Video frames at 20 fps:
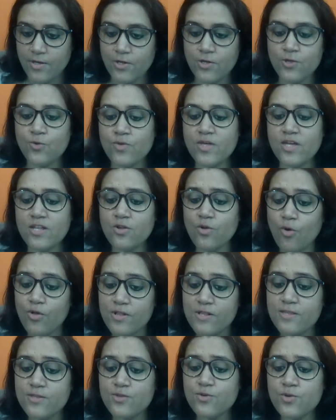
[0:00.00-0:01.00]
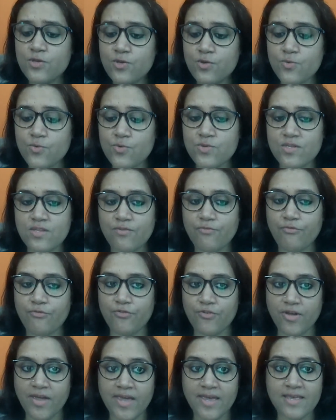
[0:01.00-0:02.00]
You can also use the
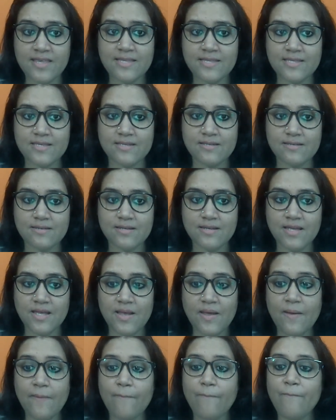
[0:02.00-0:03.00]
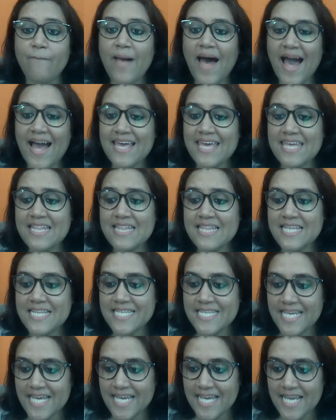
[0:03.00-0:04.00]
phrase back in the
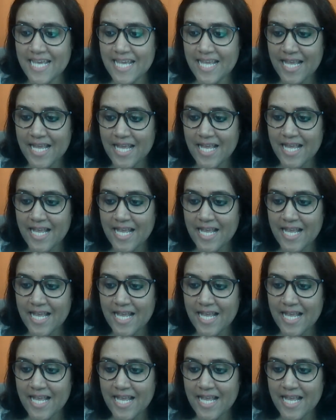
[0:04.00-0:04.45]
day.